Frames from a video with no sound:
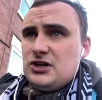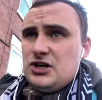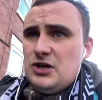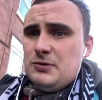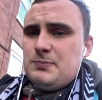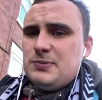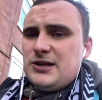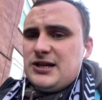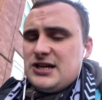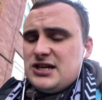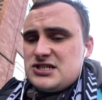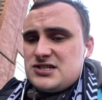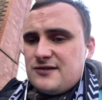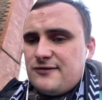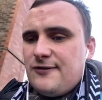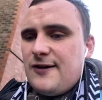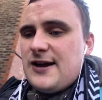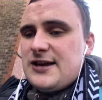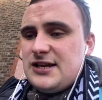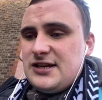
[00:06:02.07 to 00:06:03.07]
uh, players are
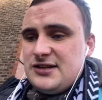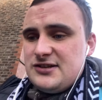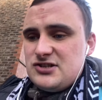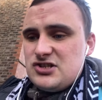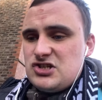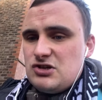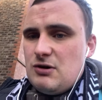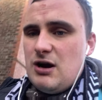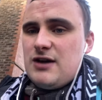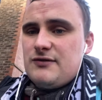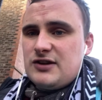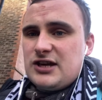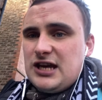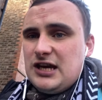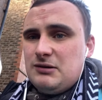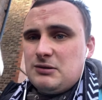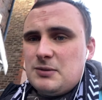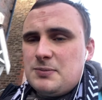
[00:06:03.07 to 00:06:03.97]
fighting to either keep the